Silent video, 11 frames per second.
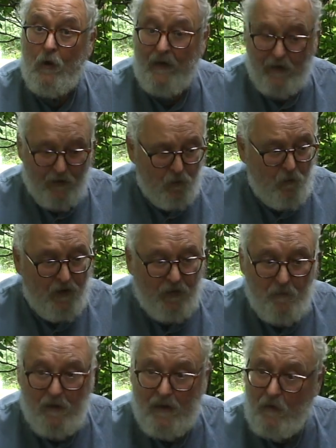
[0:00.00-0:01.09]
And that old
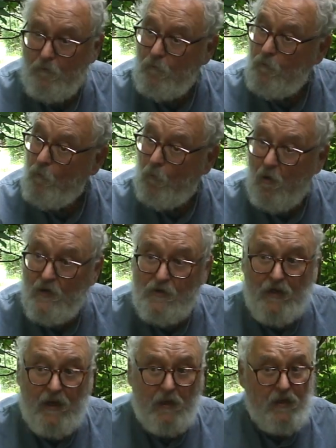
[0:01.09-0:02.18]
hairy man, once
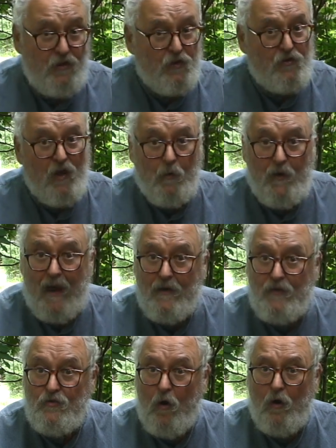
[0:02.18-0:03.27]
again, he just throwed out
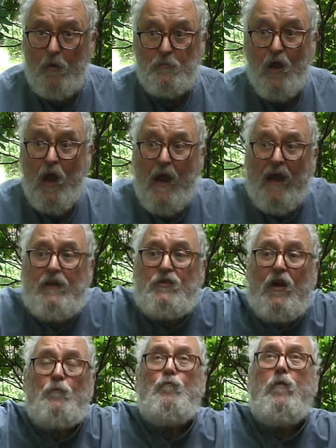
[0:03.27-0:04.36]
his arms. He
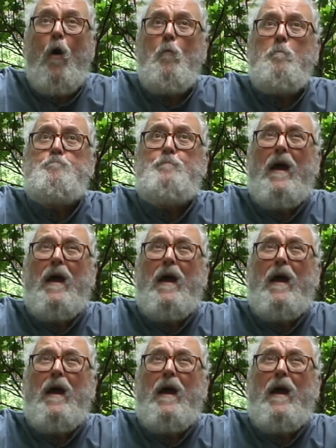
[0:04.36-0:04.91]
said, rope